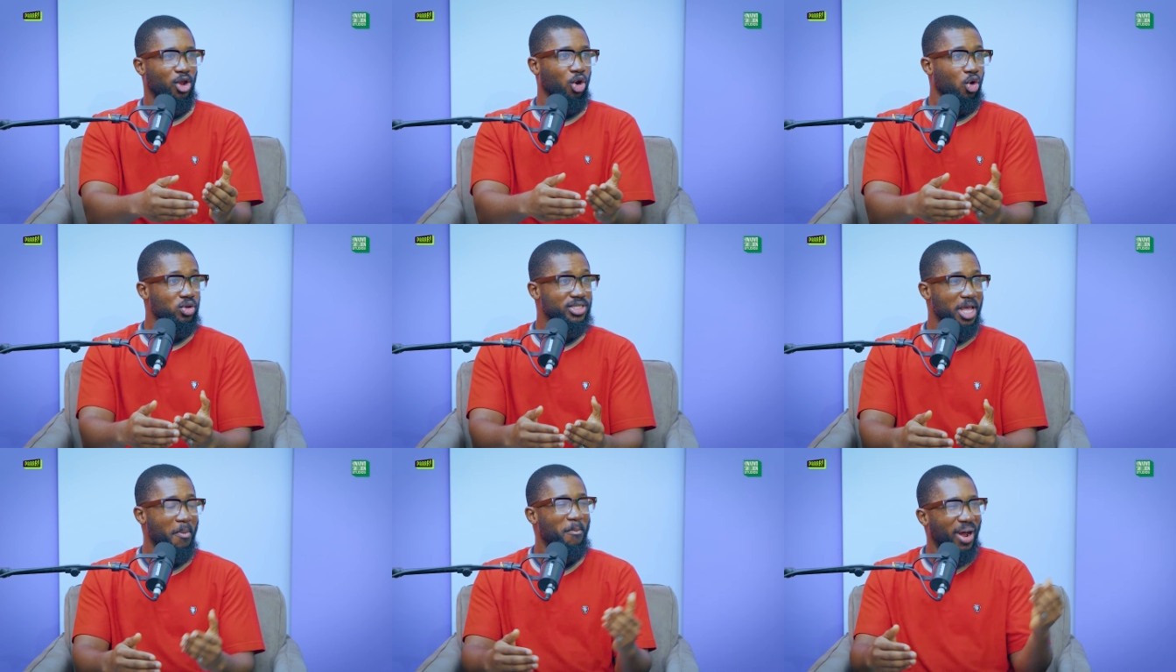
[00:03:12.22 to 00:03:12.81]

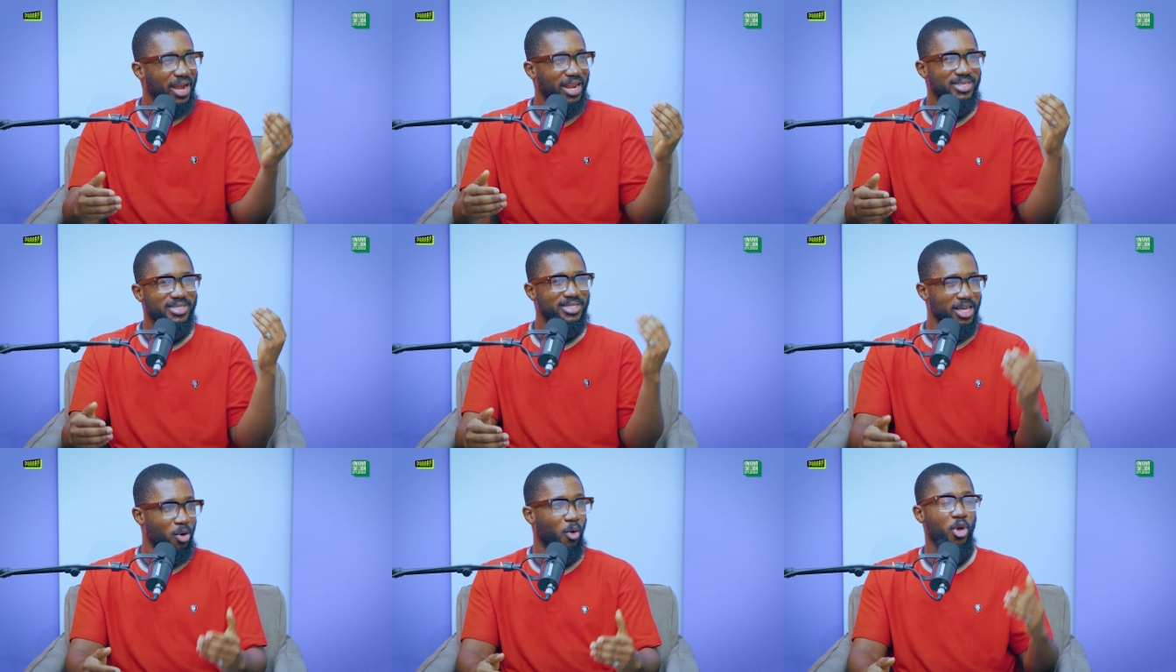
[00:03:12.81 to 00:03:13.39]
closed them, but then
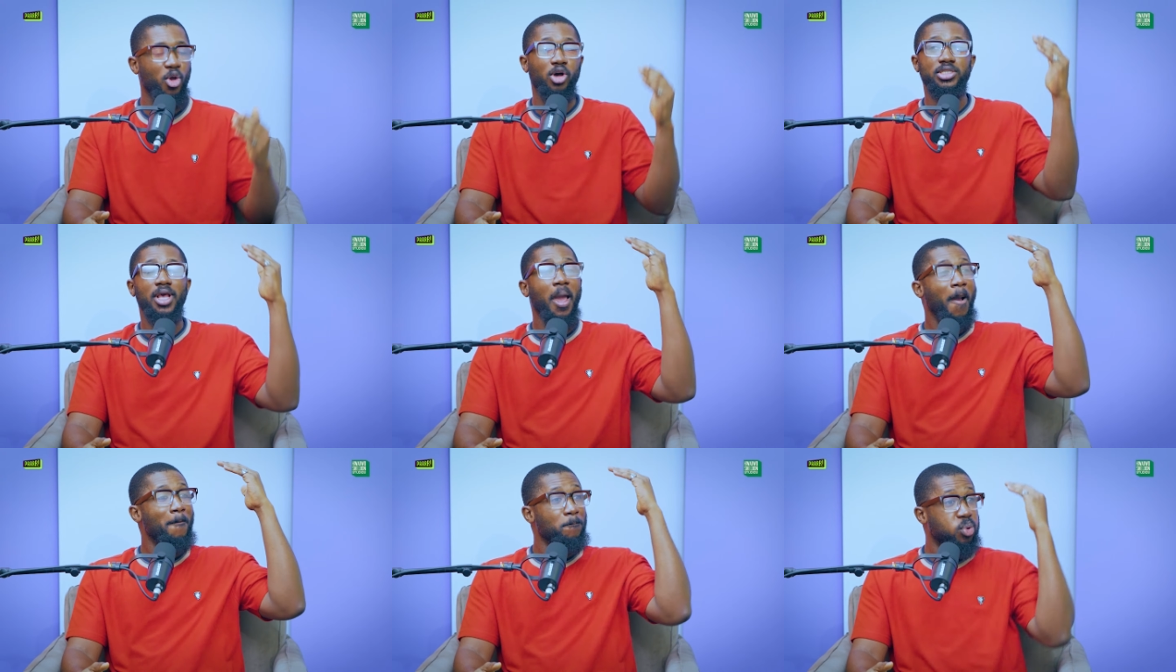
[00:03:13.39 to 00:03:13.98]
still he was
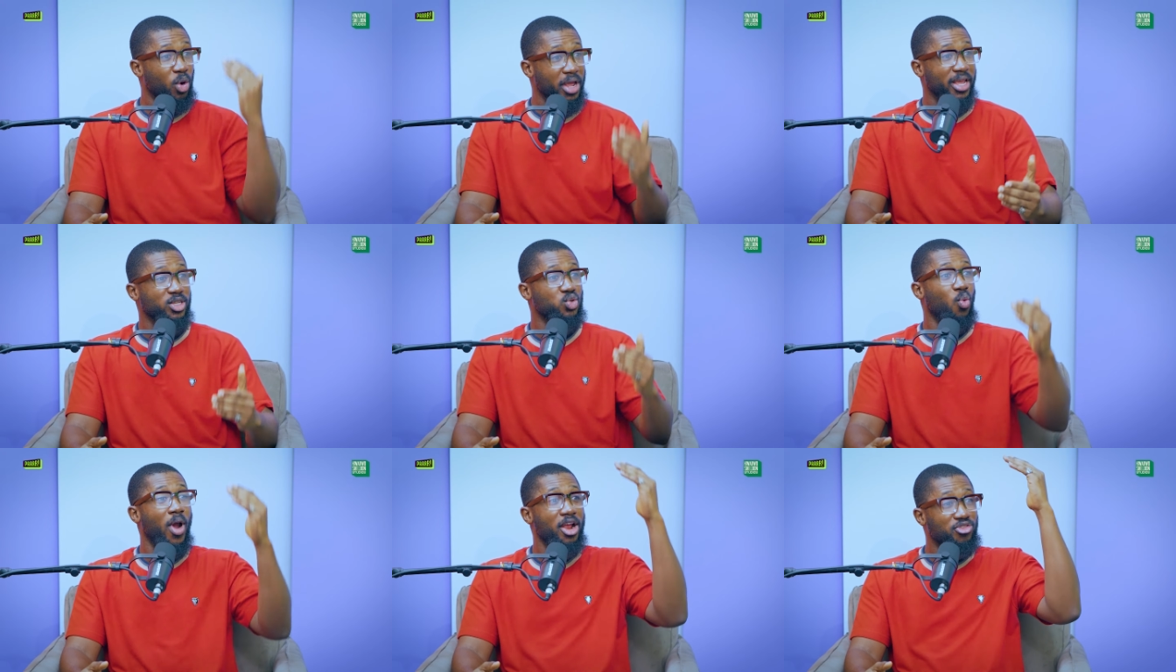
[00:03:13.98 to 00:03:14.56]
bullying
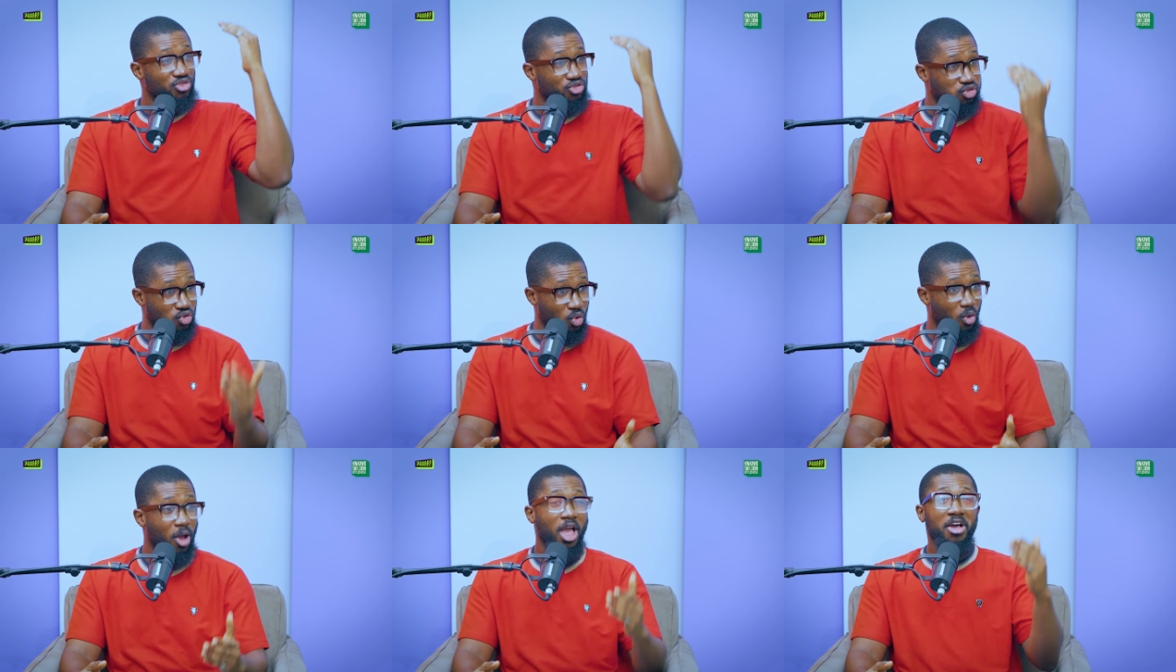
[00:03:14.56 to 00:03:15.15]
his way
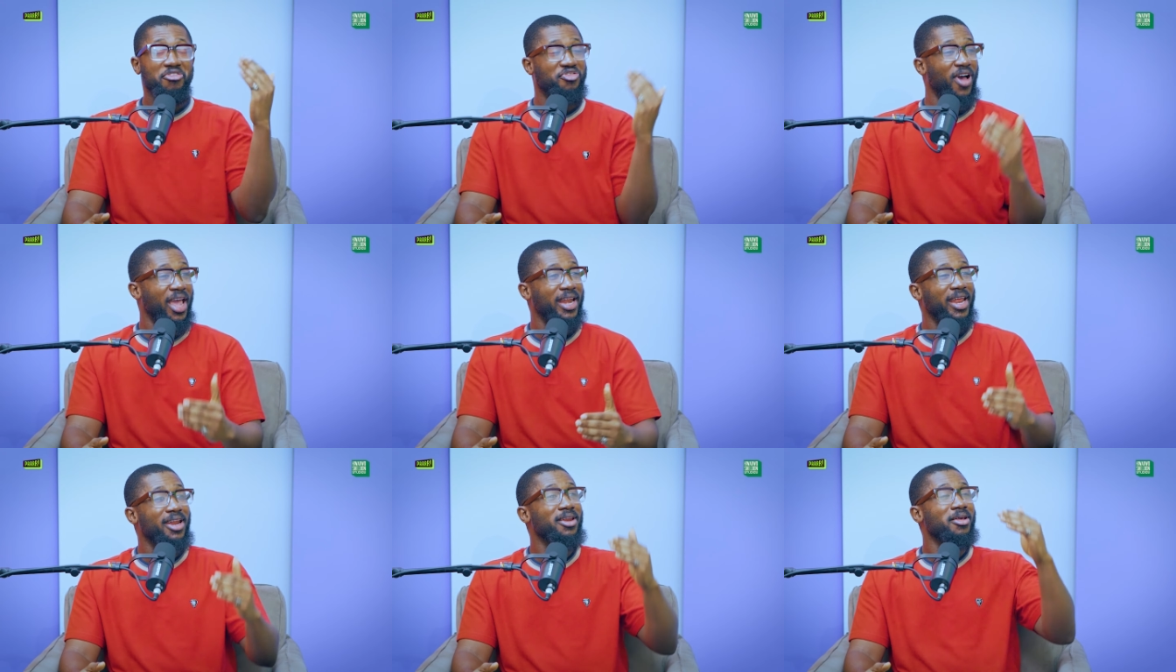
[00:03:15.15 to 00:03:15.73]
through,
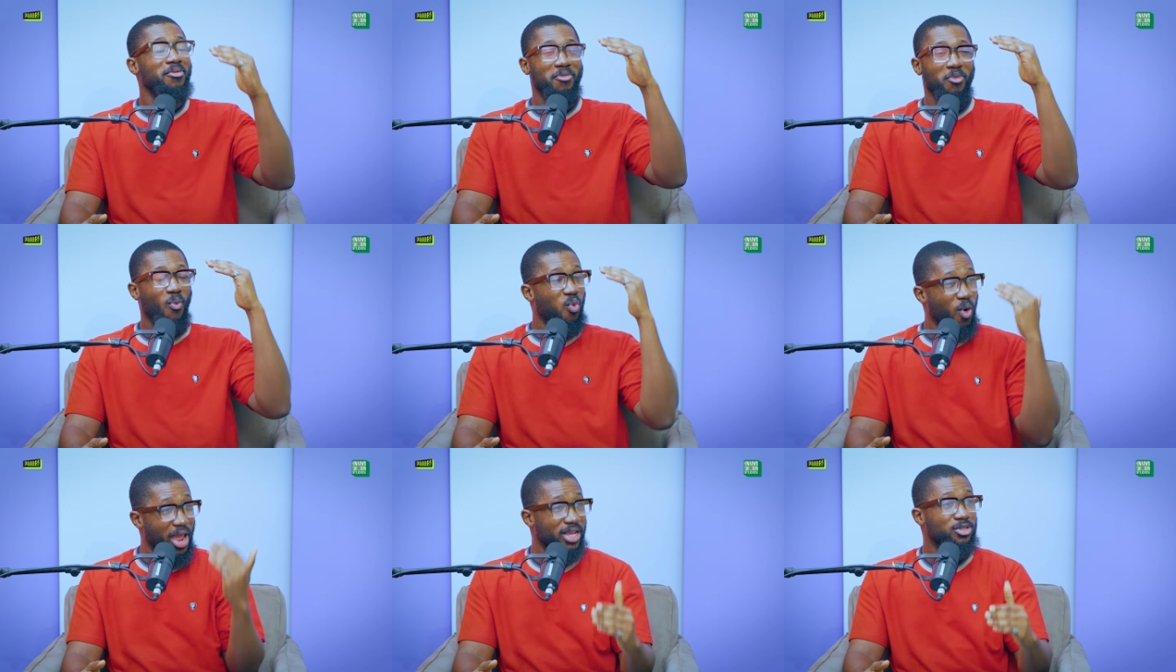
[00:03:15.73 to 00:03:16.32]
finding
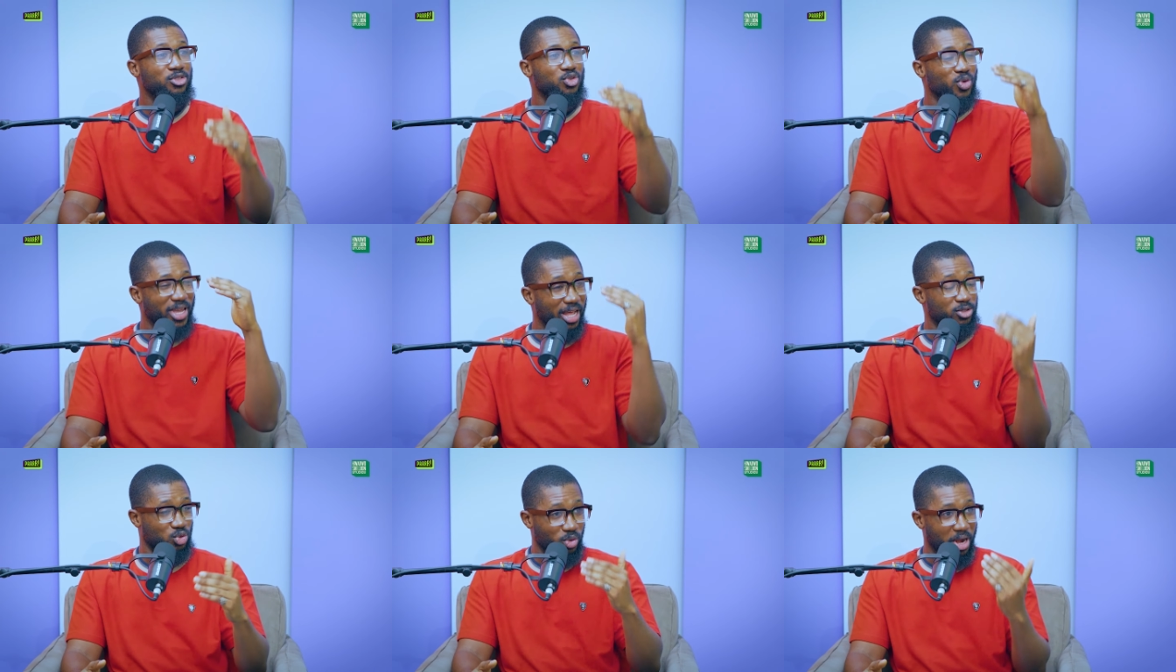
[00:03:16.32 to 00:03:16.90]
ways to
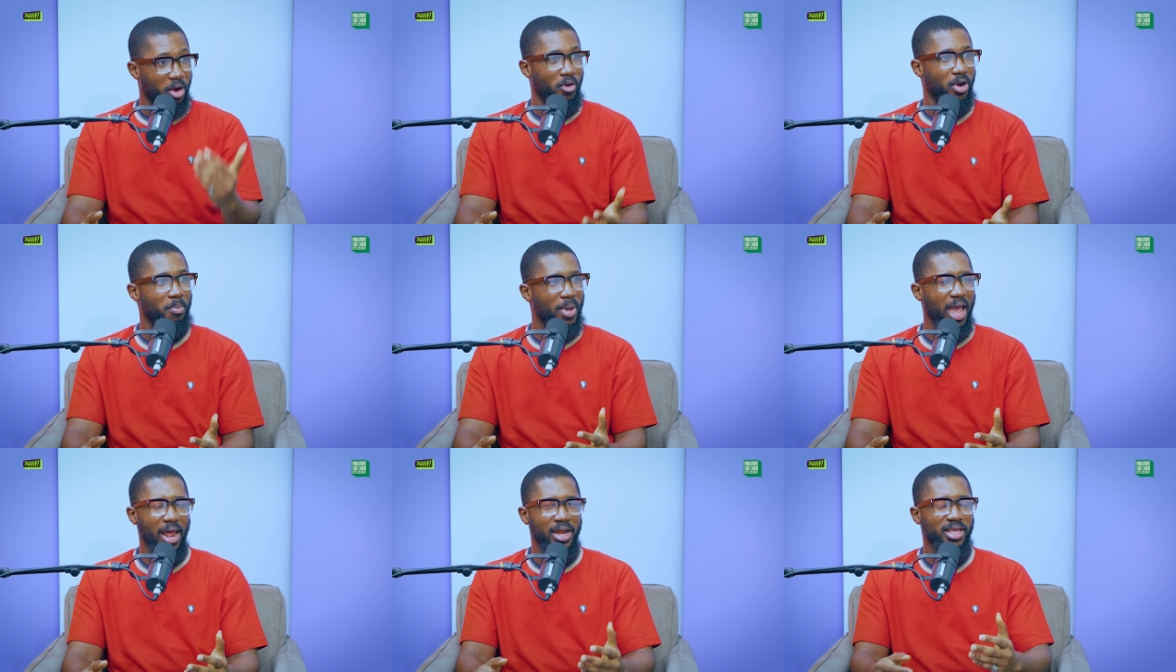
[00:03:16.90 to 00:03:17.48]
get to the
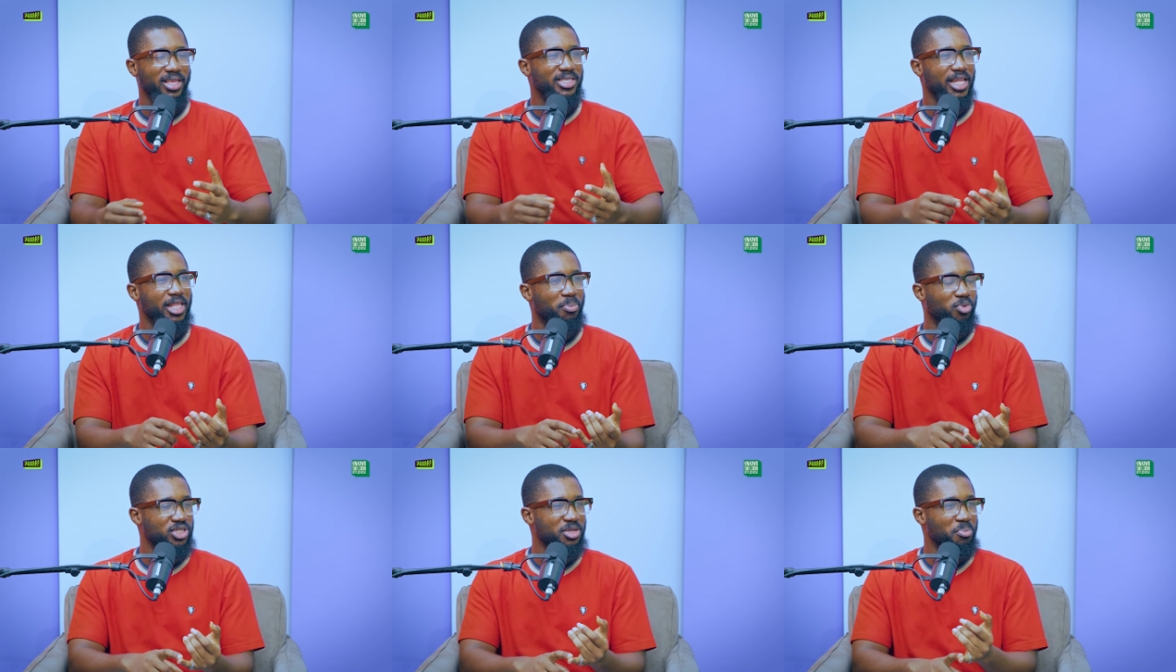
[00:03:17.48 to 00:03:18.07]
rim, and he
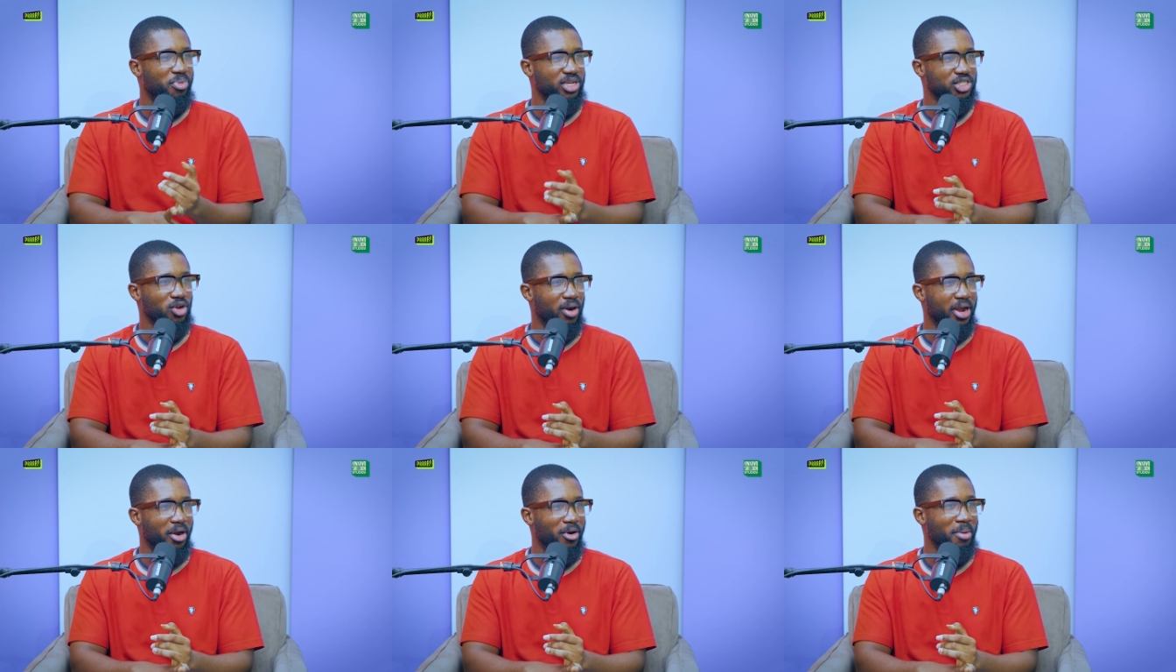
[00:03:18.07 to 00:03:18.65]
started putting pressure
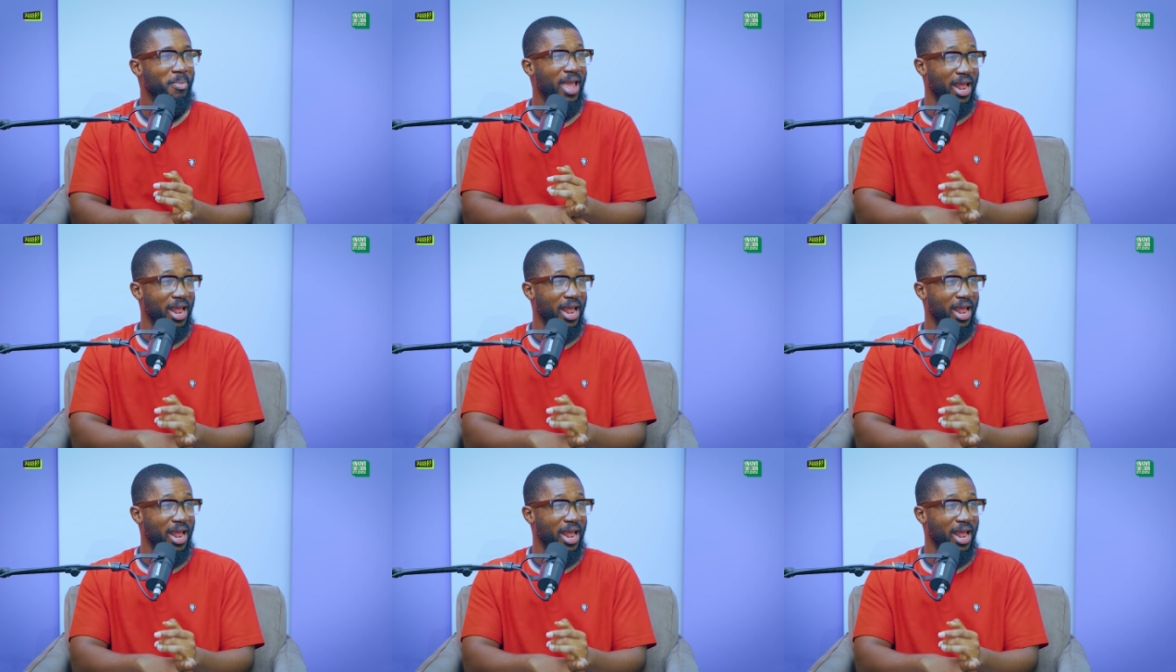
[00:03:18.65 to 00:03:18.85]
on the rim